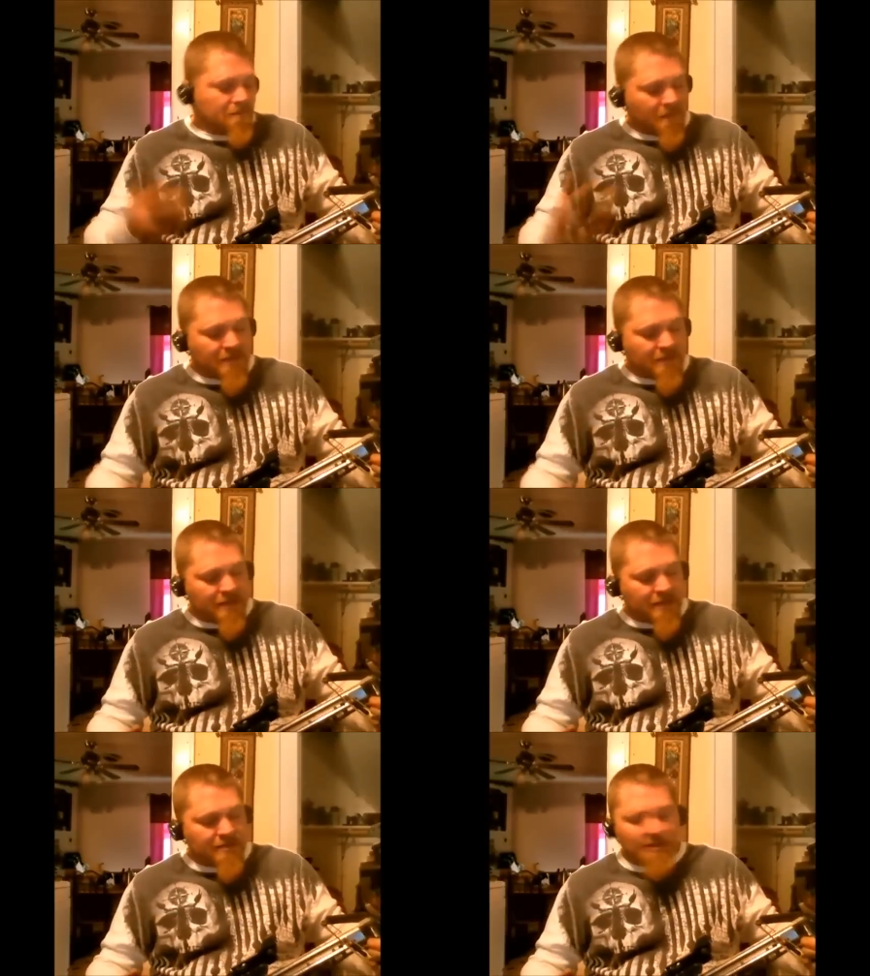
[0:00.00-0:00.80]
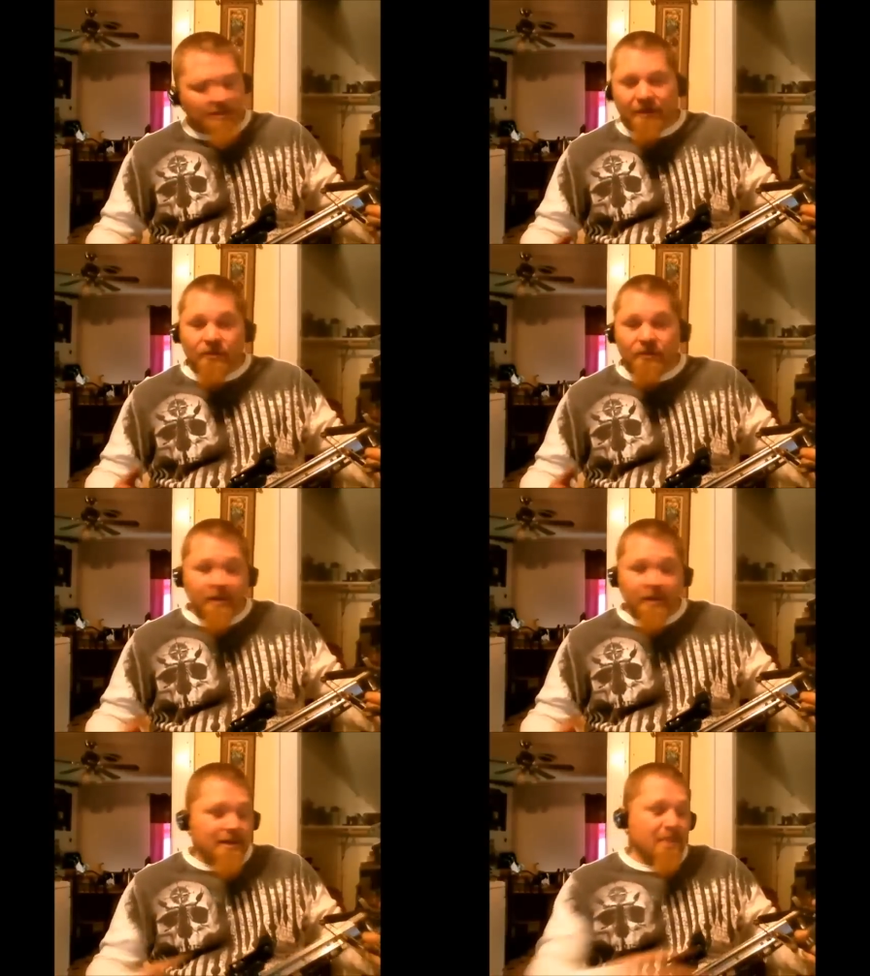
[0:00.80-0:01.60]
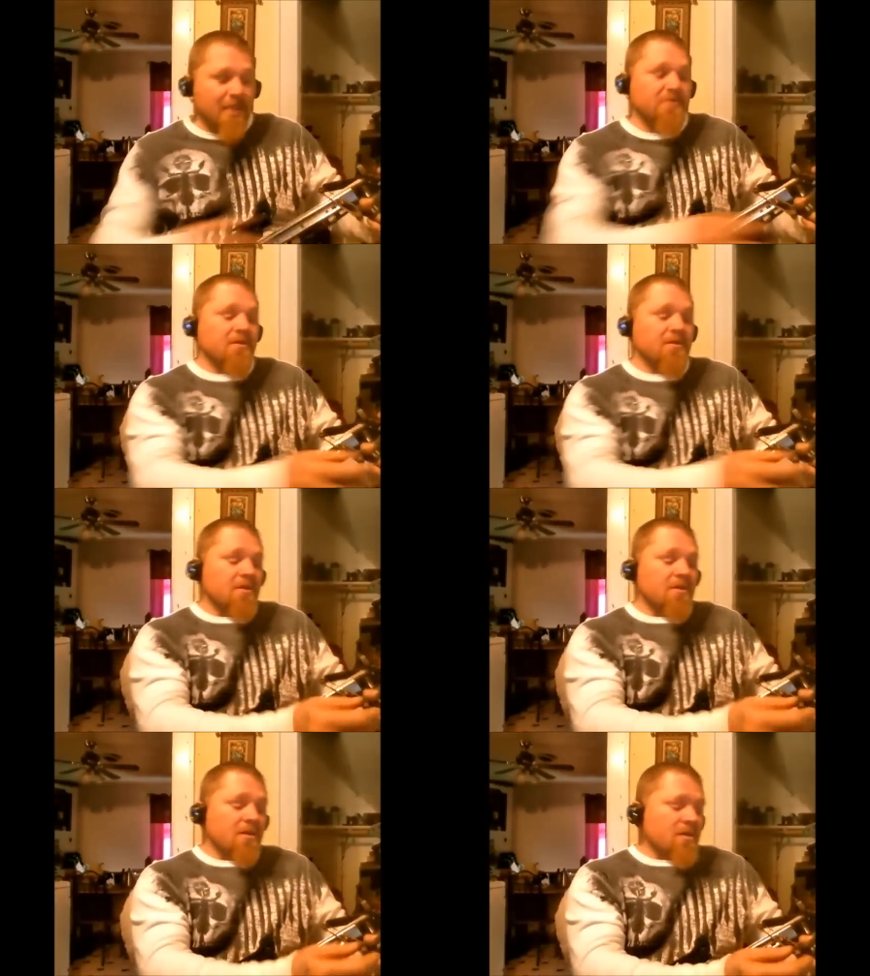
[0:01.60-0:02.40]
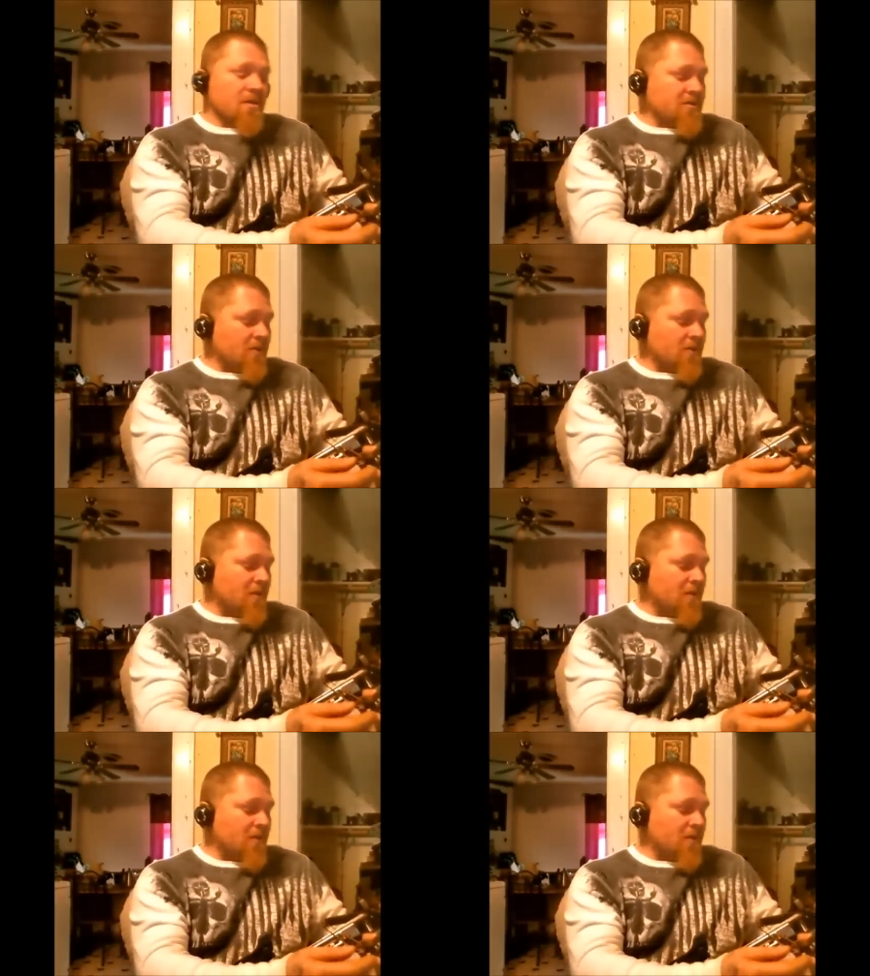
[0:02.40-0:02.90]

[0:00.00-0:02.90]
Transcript: I shot this thing about 20 times, so